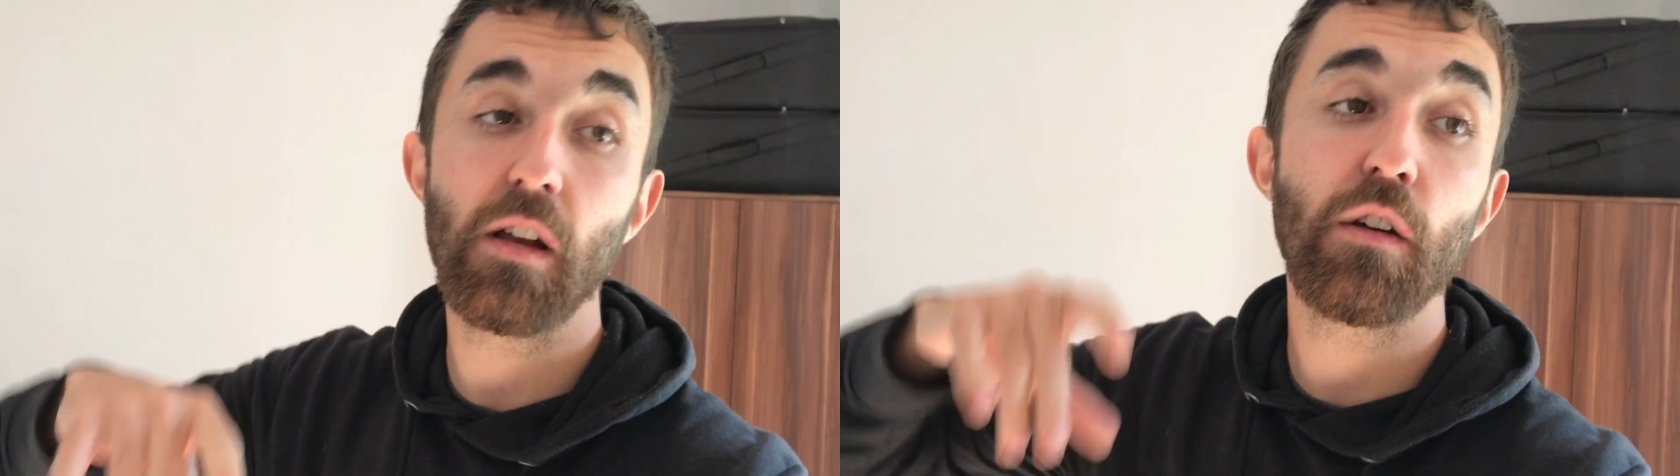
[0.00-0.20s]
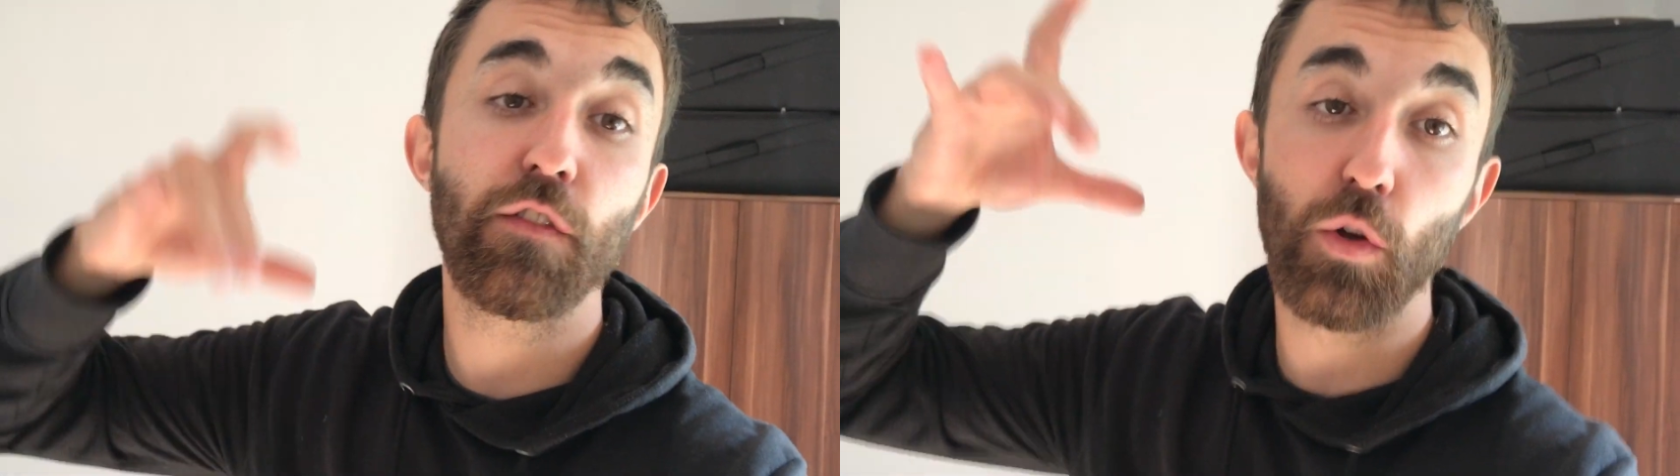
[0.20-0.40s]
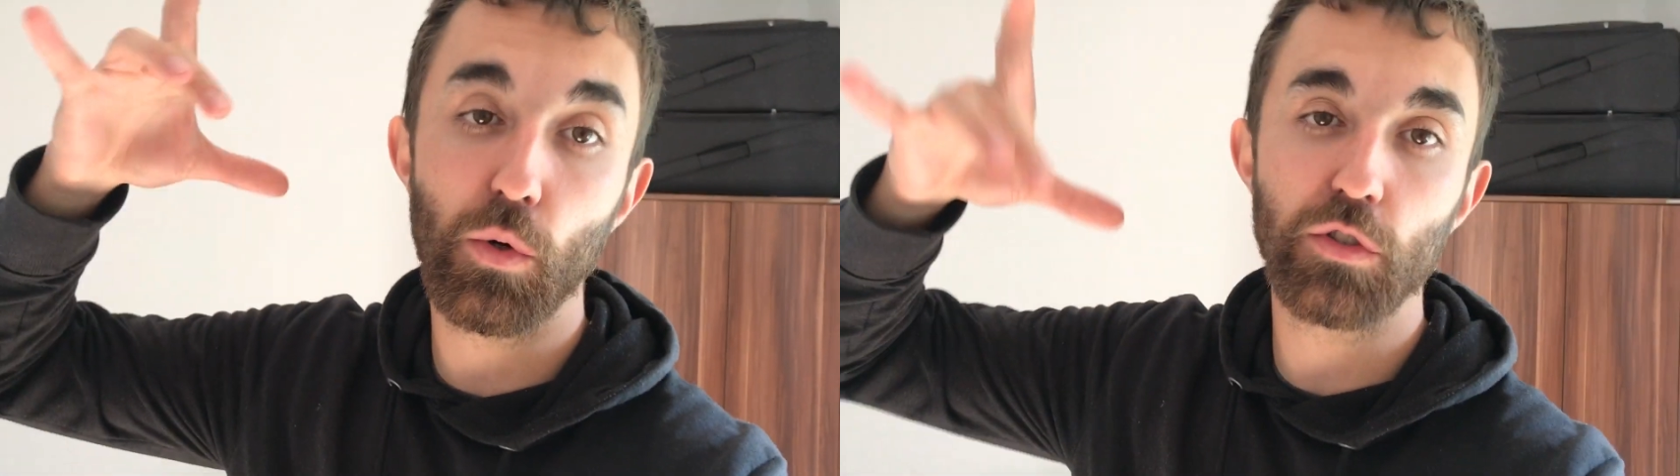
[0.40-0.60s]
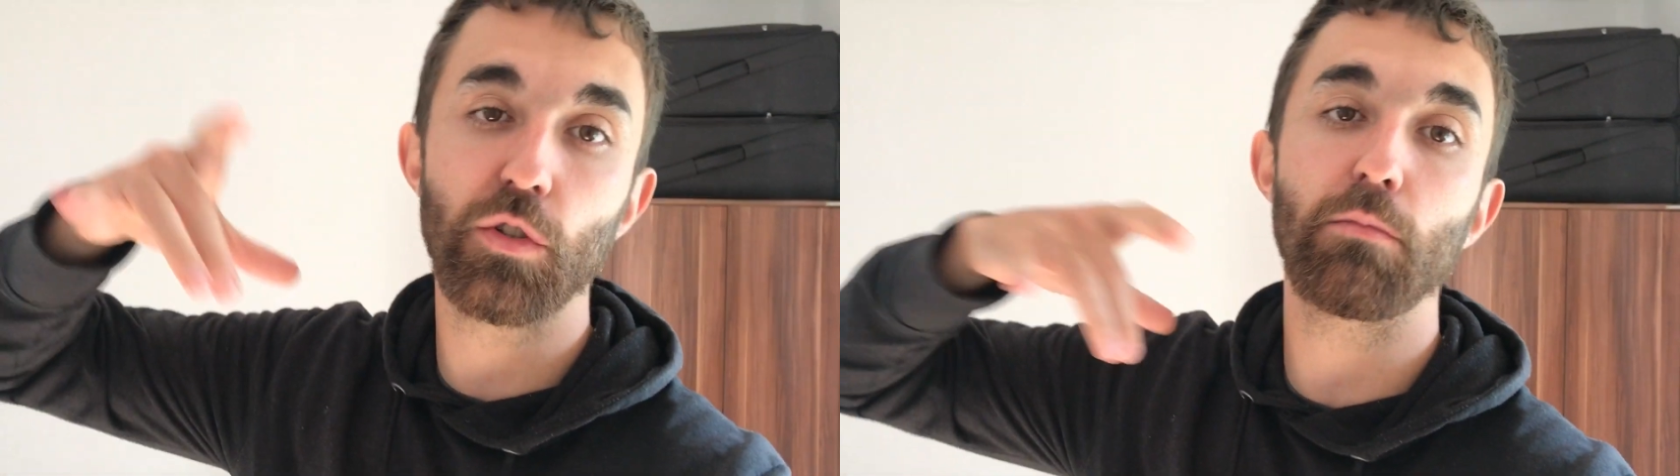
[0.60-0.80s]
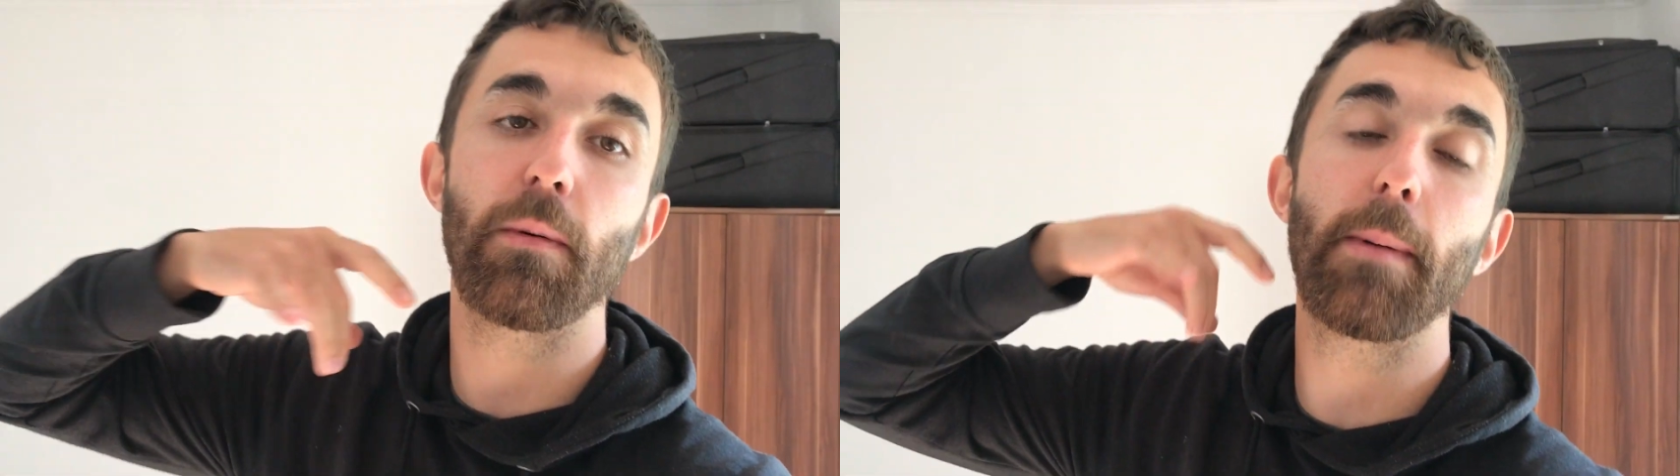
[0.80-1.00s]
focus
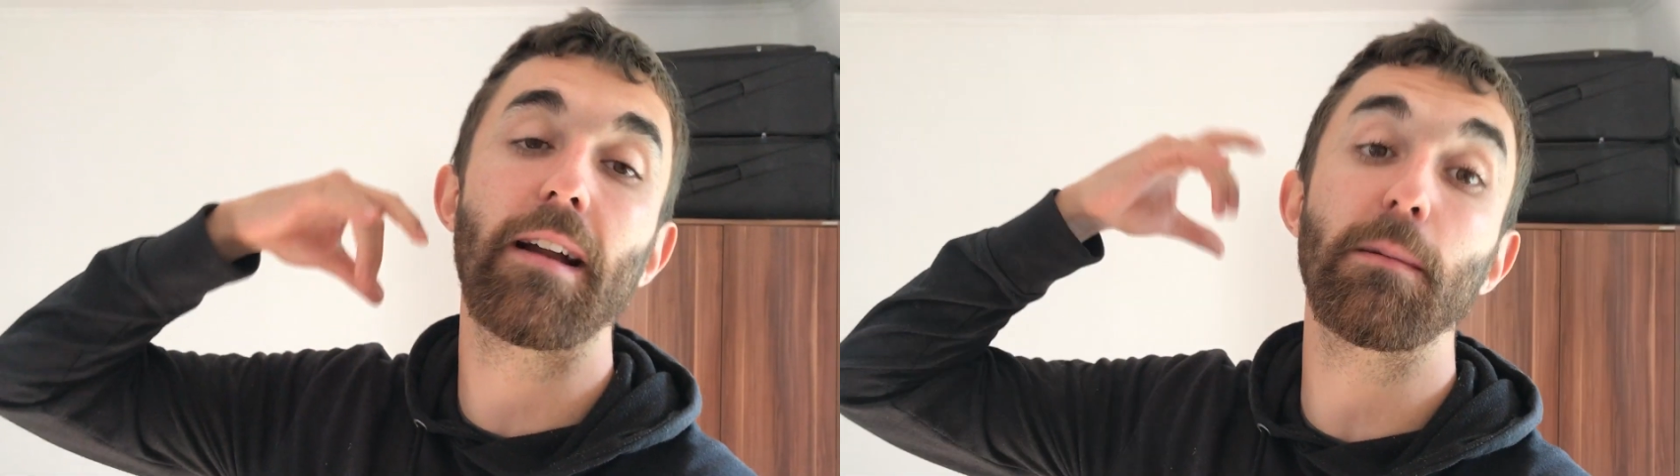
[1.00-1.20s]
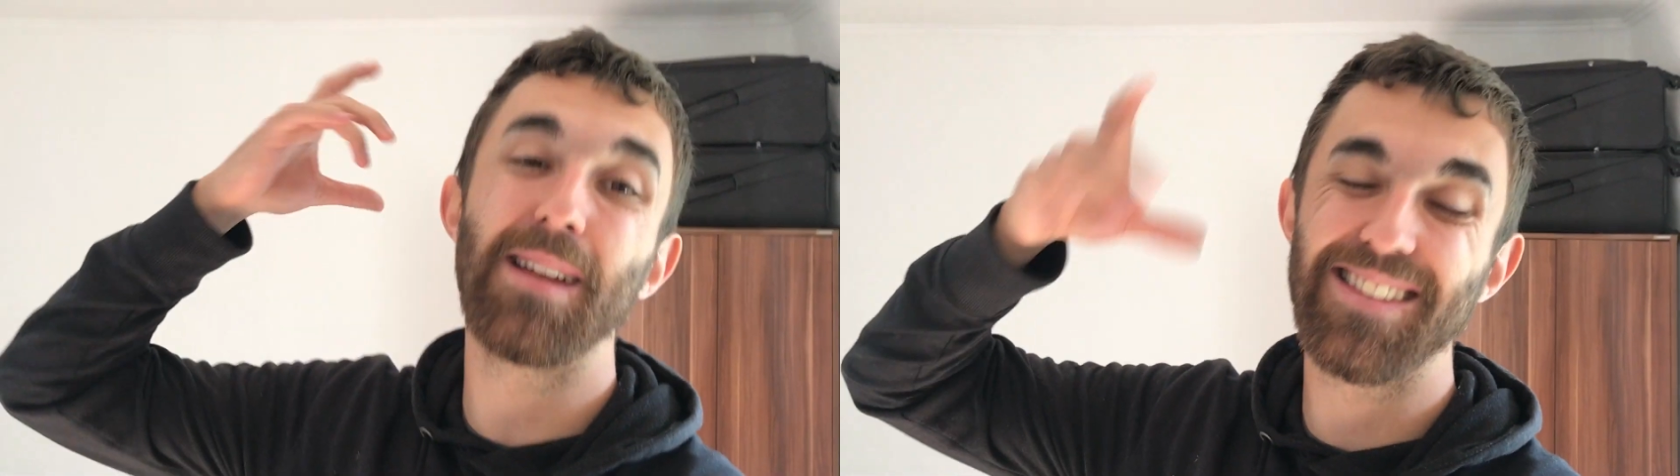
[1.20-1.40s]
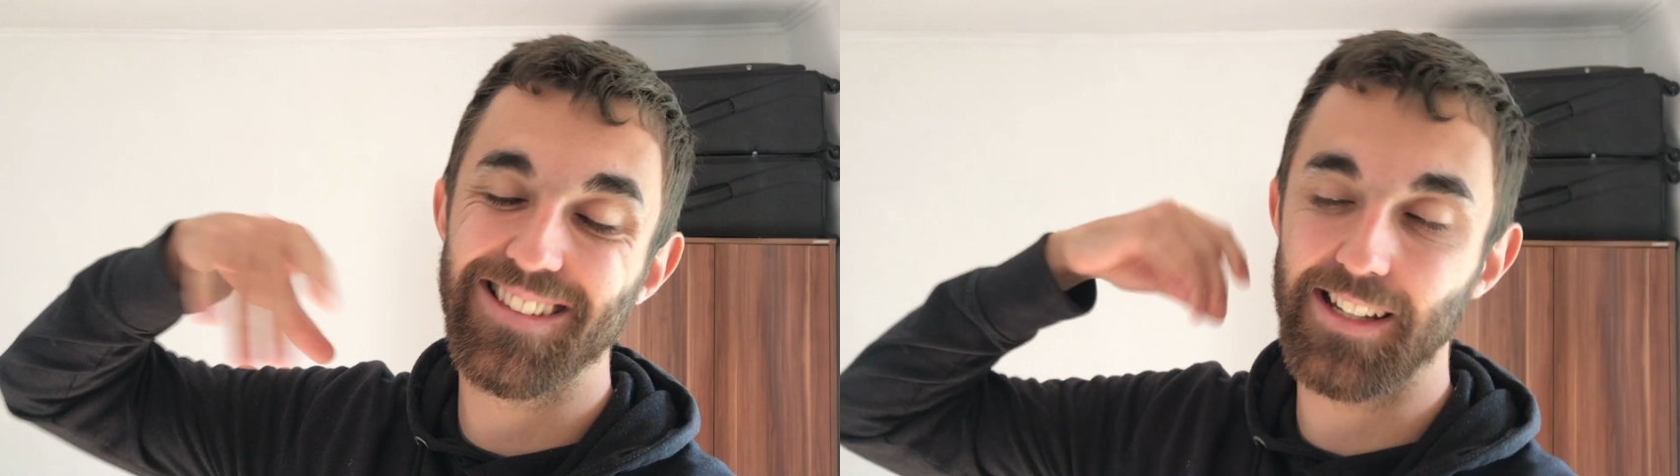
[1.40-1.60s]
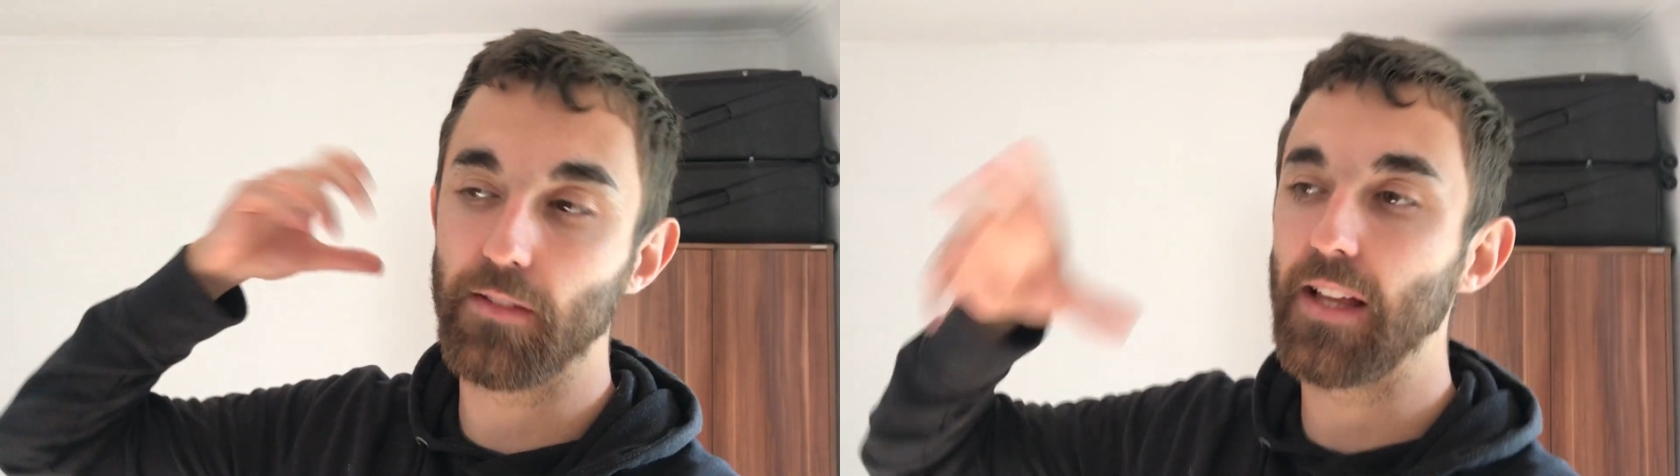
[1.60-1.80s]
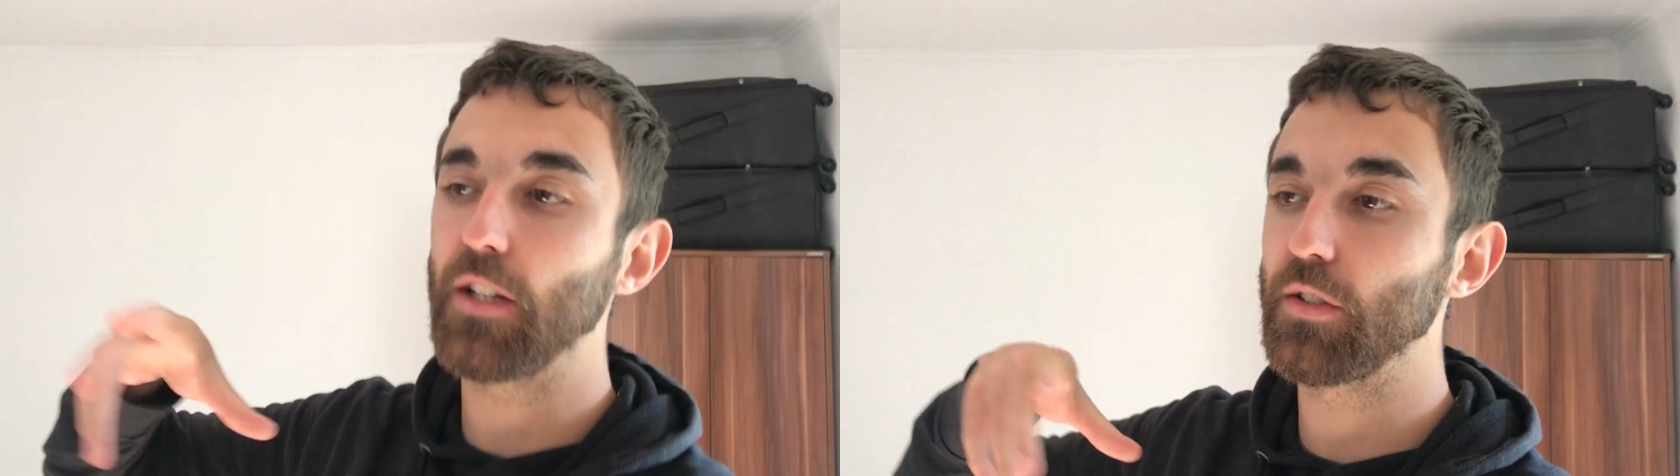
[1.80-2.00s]
on preparing mentally,
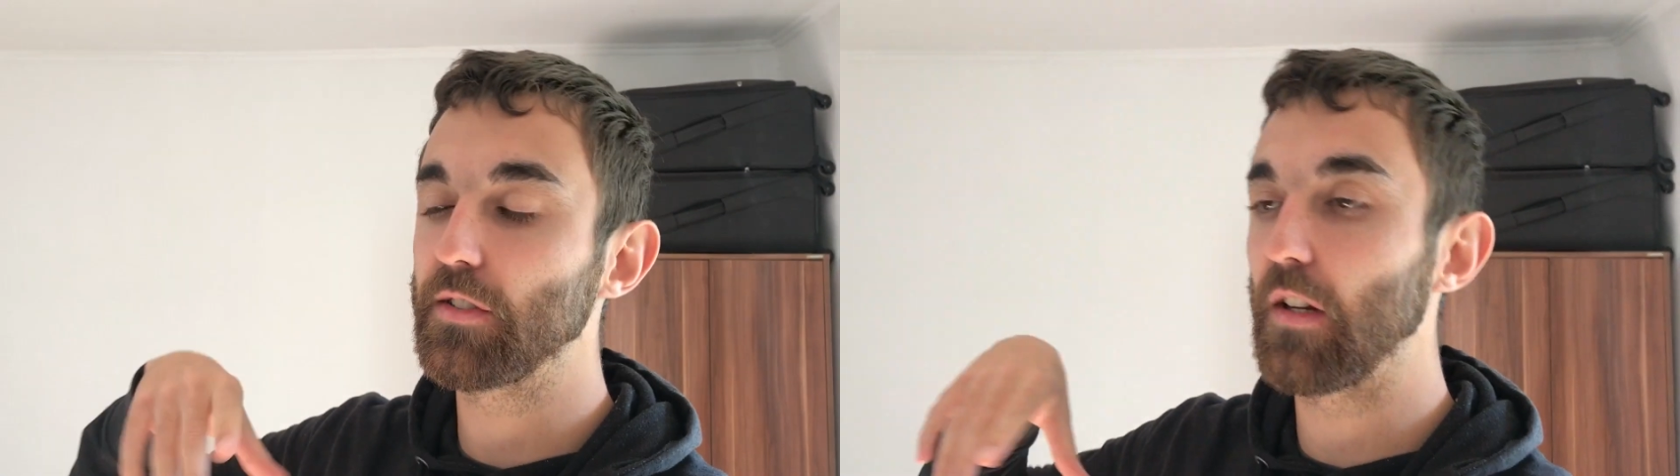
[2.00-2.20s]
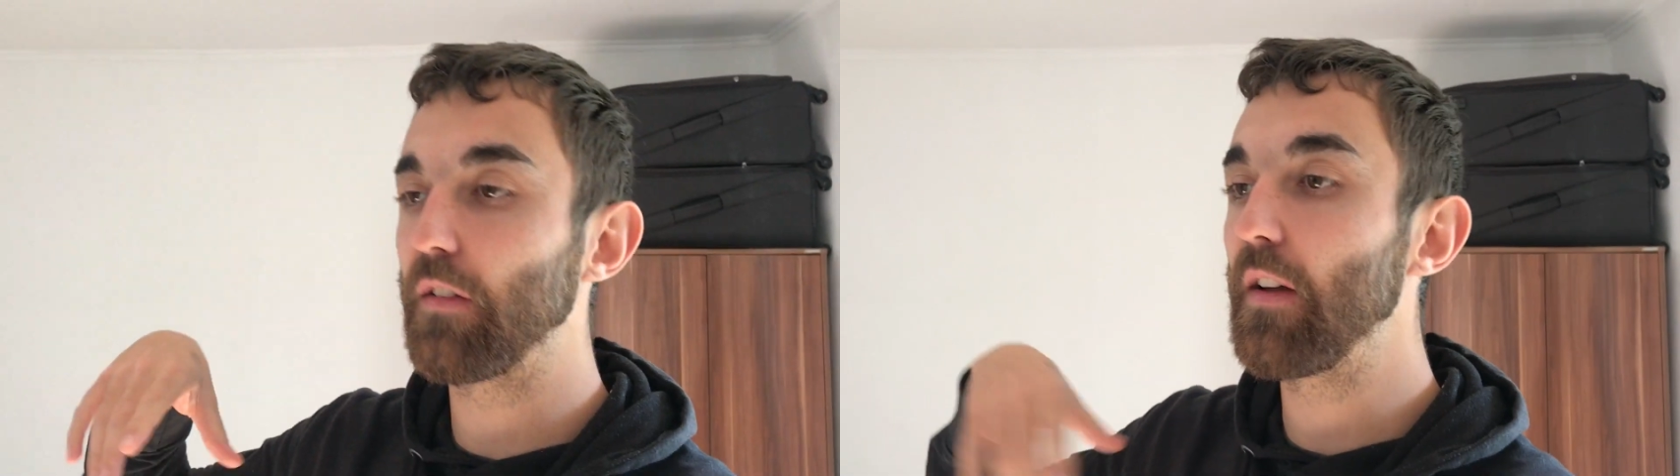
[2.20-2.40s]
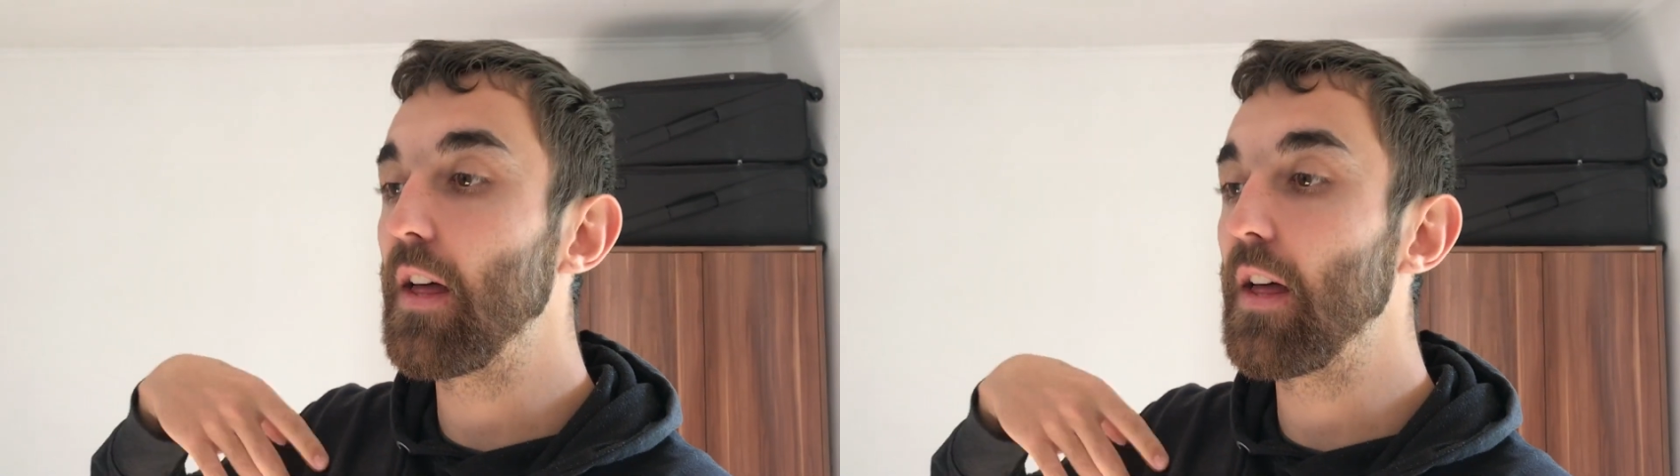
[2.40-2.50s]
that good stuff.